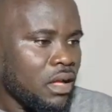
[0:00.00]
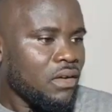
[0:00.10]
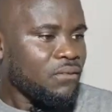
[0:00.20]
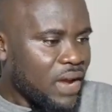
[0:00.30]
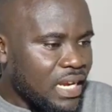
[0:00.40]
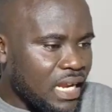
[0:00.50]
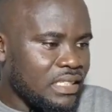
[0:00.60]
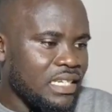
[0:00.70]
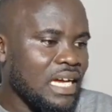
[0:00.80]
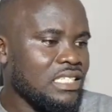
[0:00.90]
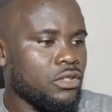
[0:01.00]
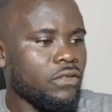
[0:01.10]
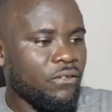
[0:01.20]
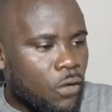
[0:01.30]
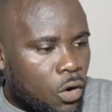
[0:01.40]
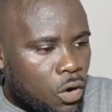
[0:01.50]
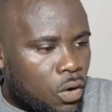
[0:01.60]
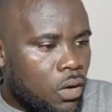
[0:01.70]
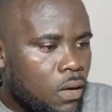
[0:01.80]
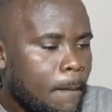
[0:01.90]
Finally, the Article
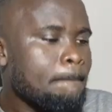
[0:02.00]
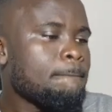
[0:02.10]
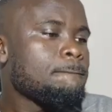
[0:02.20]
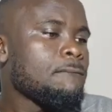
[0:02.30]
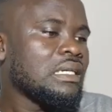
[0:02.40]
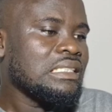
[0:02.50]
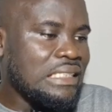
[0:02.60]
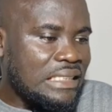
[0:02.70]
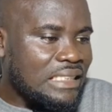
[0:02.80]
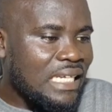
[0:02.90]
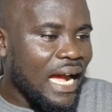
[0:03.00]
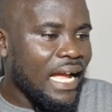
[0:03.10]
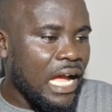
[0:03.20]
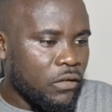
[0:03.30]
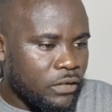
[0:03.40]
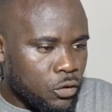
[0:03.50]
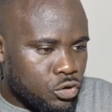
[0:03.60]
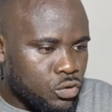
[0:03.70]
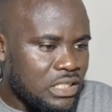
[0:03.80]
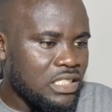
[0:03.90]
4 DII of the
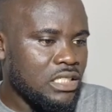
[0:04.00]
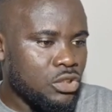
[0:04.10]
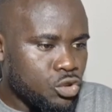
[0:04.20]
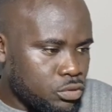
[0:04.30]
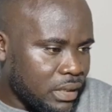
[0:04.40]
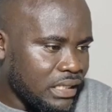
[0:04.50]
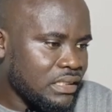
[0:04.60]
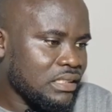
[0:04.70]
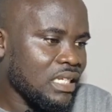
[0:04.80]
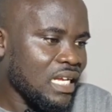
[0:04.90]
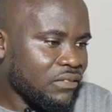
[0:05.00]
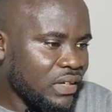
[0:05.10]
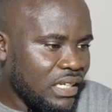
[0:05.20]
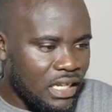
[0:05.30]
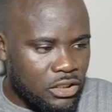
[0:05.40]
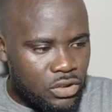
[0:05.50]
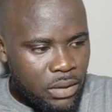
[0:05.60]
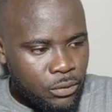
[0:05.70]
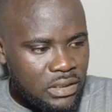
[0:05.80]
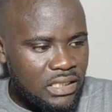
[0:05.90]
Constitution instrument governing the electoral
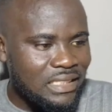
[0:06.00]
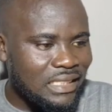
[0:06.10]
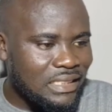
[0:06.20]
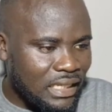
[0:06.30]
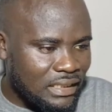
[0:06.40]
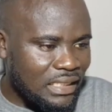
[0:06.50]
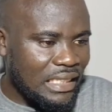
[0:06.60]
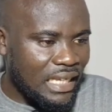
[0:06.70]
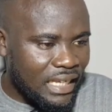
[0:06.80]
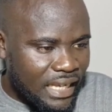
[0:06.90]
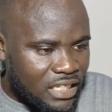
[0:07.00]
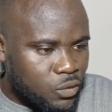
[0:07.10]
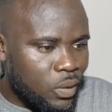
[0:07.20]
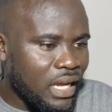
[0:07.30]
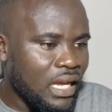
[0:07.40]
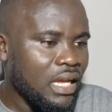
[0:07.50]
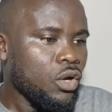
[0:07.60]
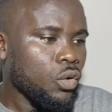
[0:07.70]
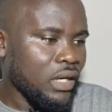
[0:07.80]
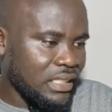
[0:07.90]
process states that in a case where
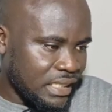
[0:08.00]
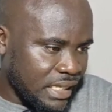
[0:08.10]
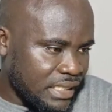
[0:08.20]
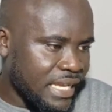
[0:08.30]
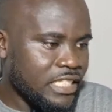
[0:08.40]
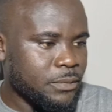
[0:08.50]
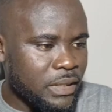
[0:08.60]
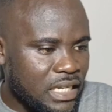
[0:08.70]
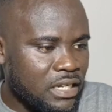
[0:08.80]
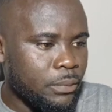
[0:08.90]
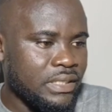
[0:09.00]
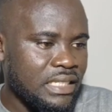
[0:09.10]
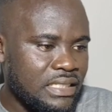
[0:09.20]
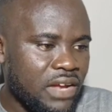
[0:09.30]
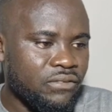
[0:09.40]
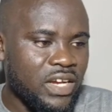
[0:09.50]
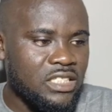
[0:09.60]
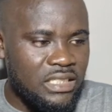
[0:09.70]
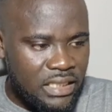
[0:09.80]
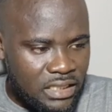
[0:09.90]
on a ticket, especially the presidential and
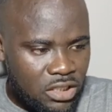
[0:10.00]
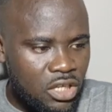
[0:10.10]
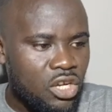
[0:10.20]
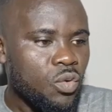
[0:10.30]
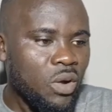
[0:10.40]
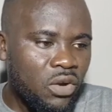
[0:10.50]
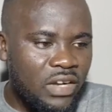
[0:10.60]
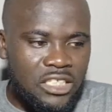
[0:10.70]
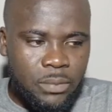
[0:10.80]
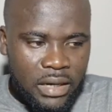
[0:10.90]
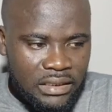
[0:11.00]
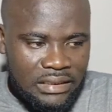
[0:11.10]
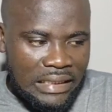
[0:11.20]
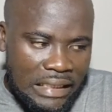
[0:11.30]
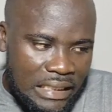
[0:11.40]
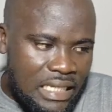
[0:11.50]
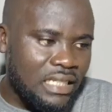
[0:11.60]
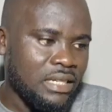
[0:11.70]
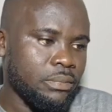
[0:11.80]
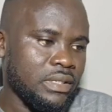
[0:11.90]
vice ticket, one of the aspirants, either
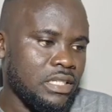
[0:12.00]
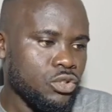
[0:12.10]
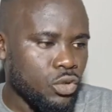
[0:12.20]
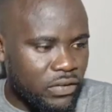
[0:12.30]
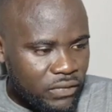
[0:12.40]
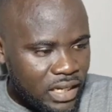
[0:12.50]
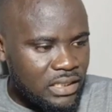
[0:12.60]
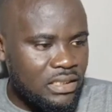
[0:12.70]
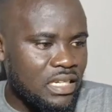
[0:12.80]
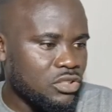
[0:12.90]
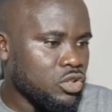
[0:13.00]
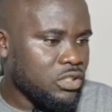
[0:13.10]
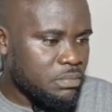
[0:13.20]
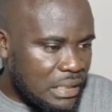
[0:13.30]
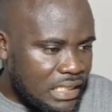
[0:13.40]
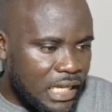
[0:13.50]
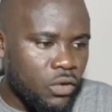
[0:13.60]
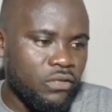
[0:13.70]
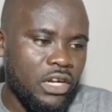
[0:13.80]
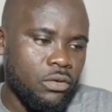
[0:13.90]
the president or the vice, does not meet any
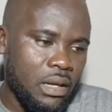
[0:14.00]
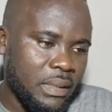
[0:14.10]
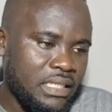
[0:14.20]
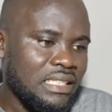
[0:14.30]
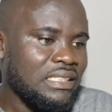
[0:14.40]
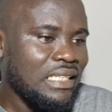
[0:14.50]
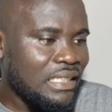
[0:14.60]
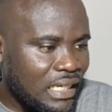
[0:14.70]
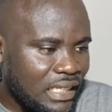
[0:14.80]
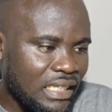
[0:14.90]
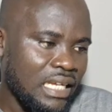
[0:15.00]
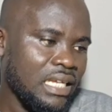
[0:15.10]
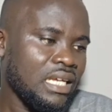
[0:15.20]
of the requirements as stated in the